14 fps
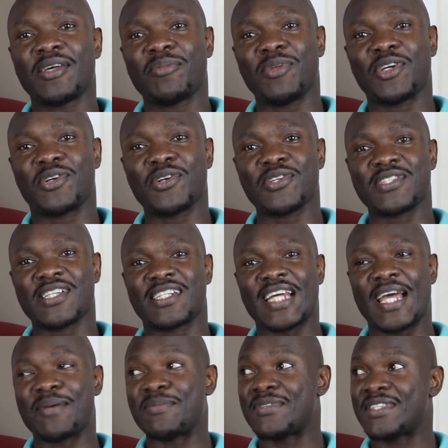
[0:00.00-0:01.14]
because the
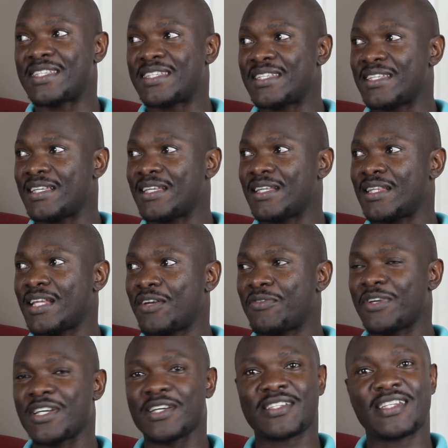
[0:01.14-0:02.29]
times that we
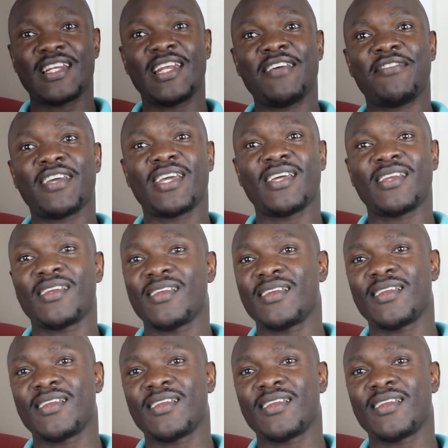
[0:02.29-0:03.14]
are living in